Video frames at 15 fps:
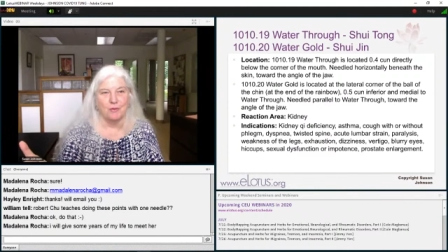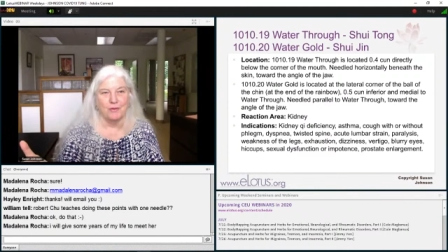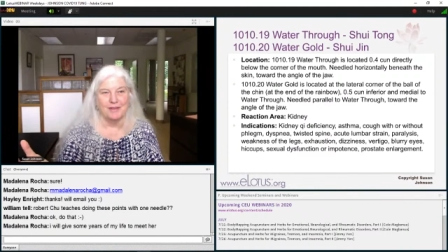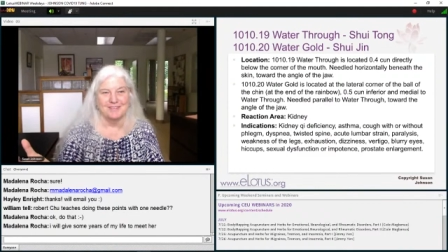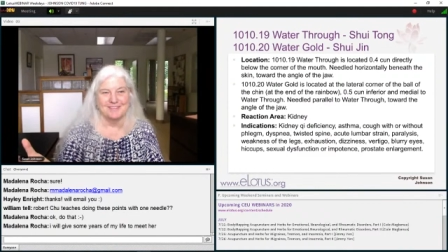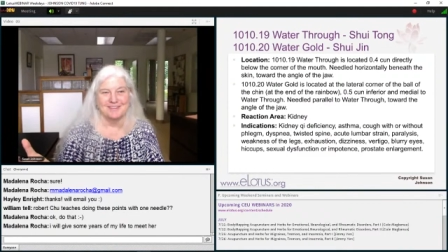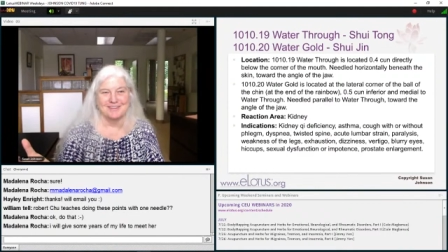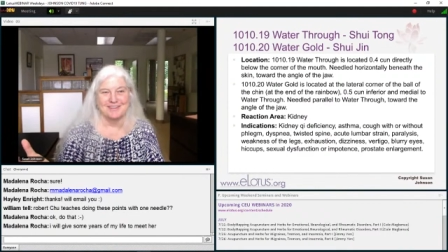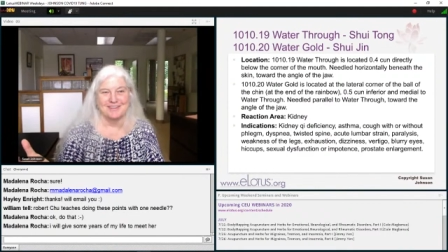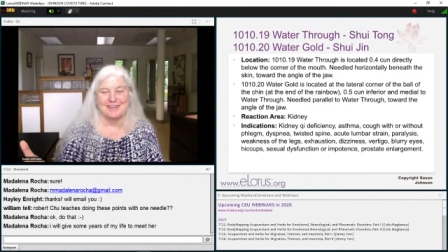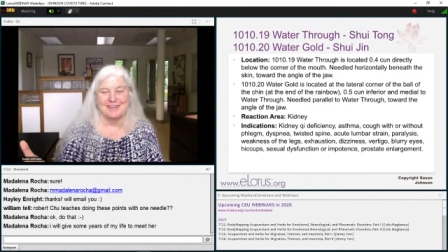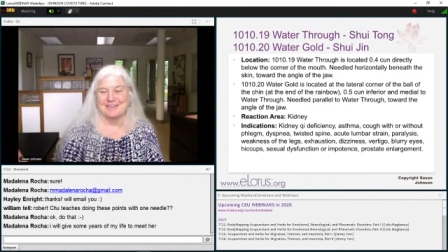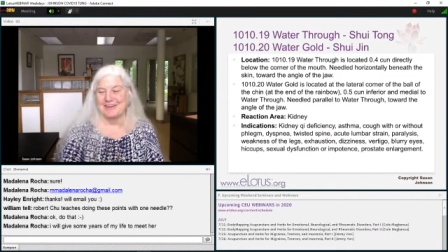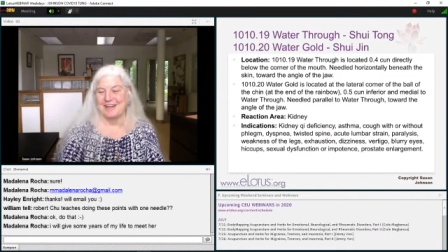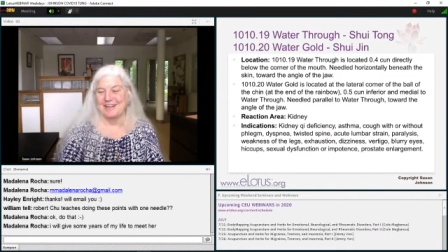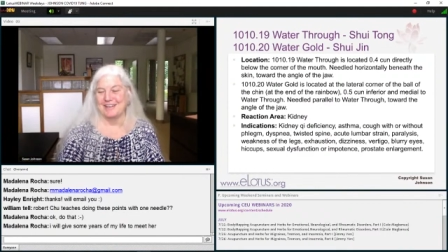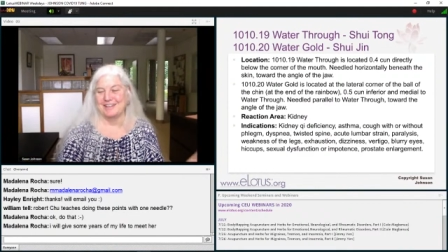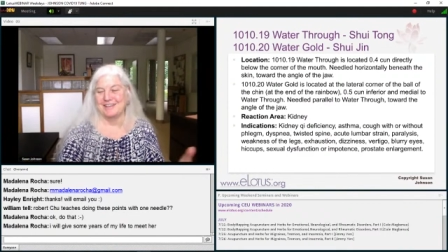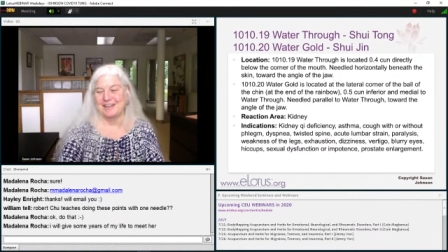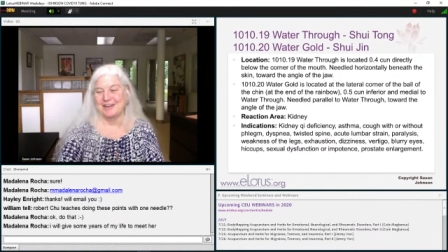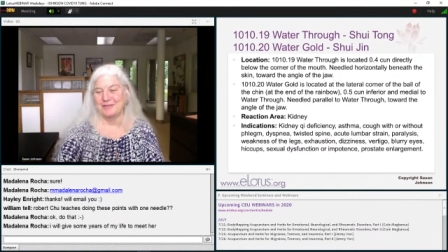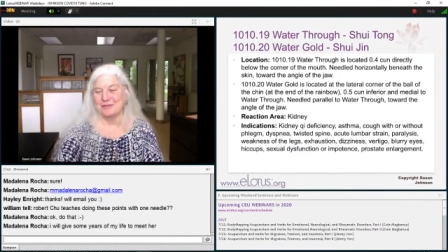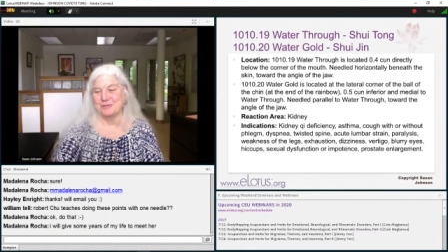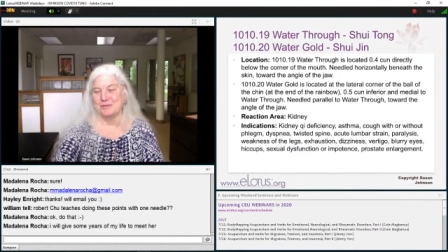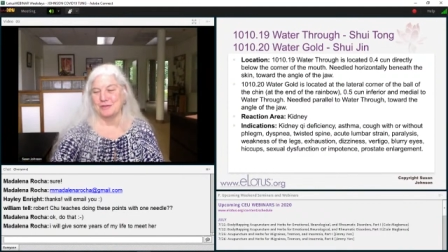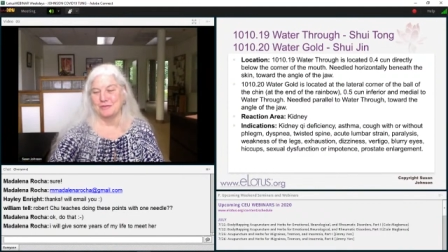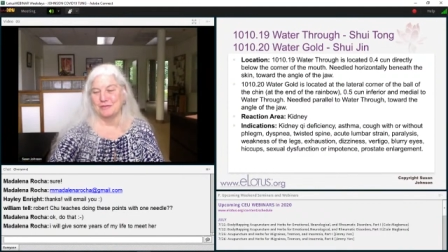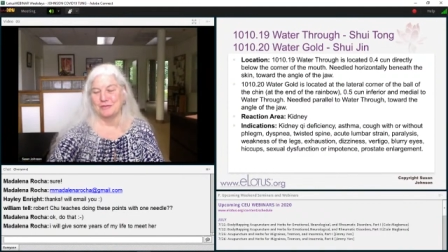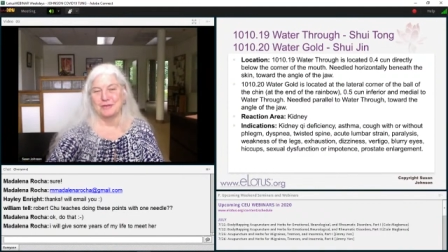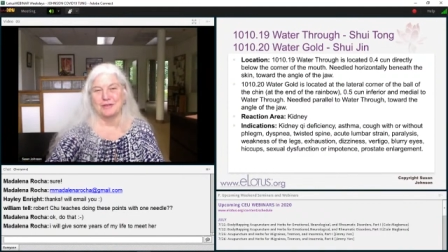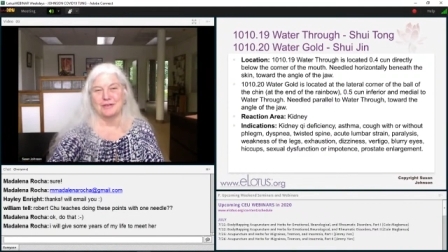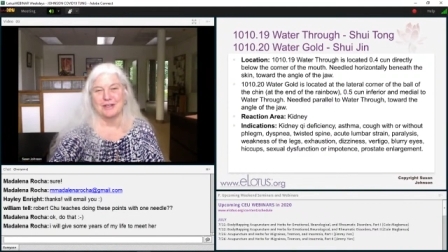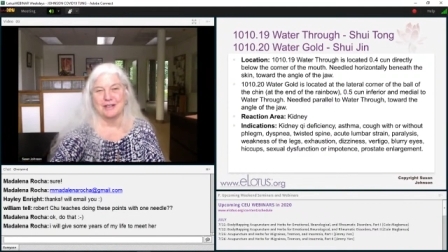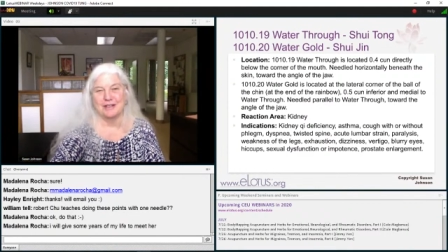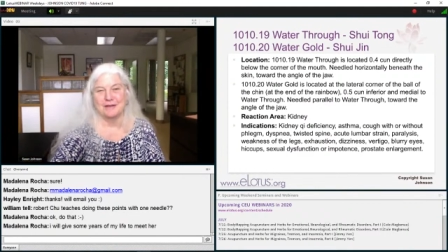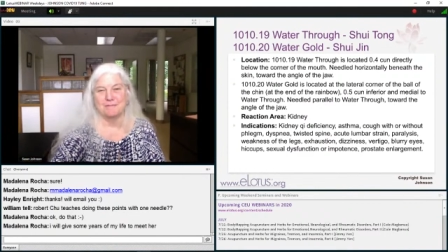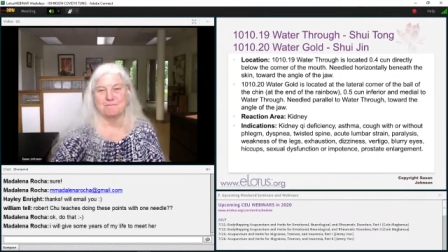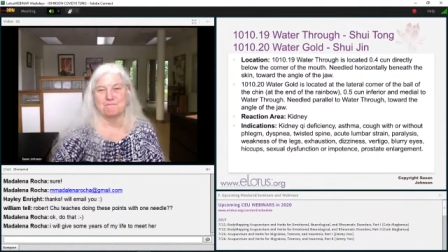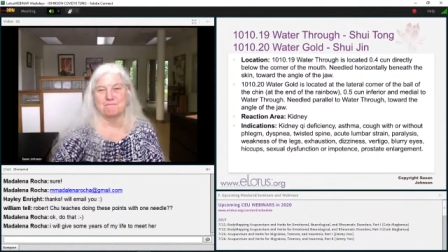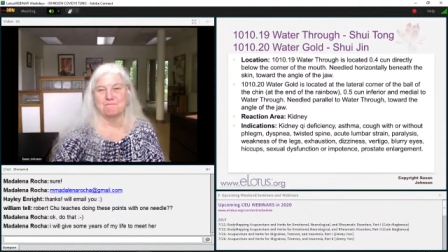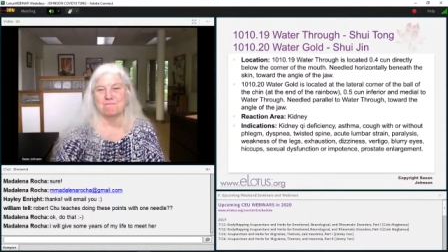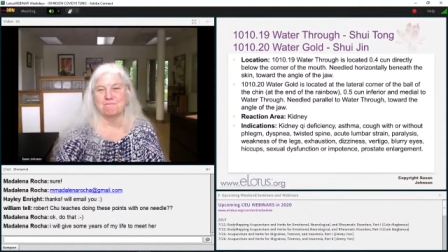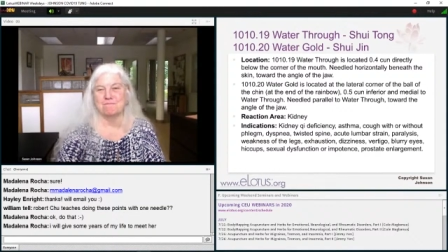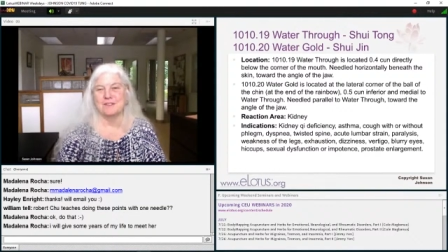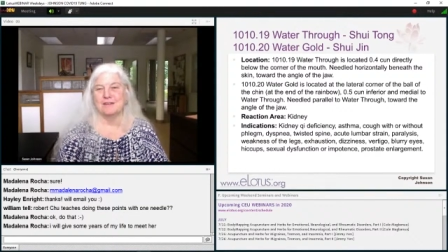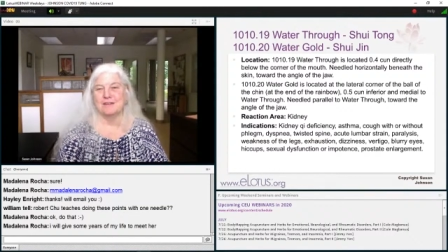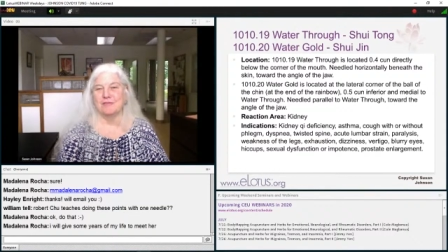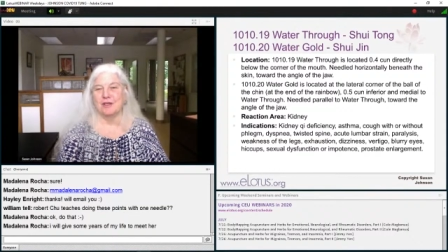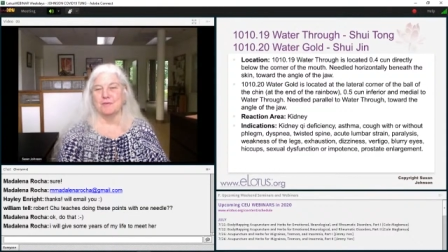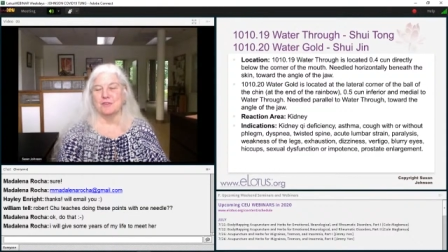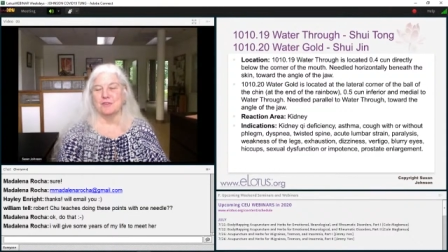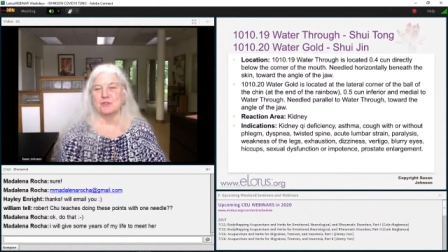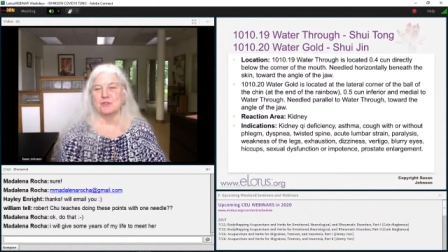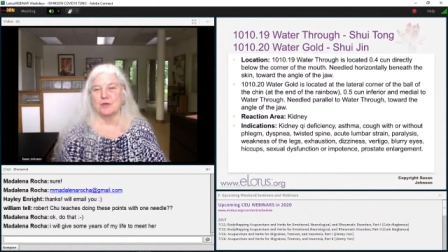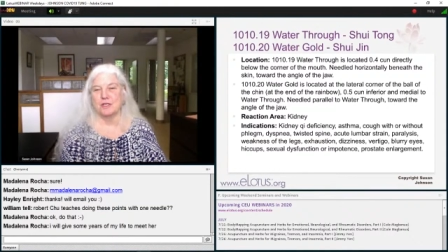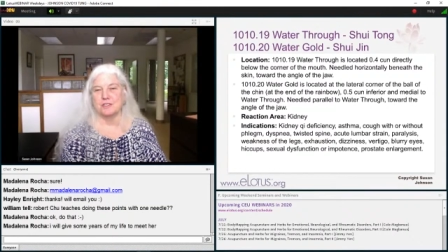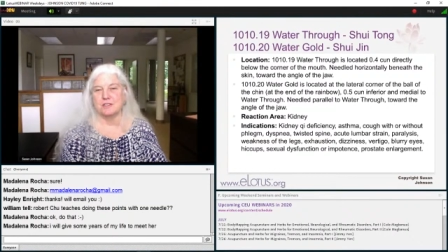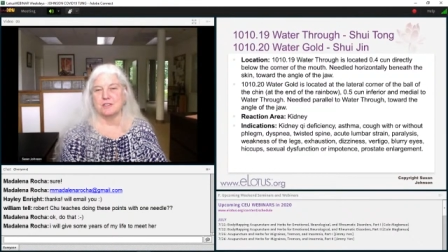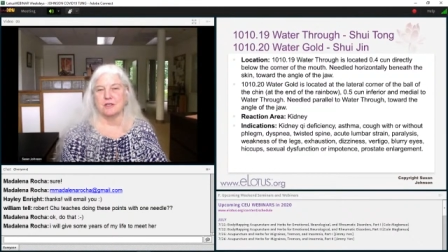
points?" right? And that was one of her um, favorite stories.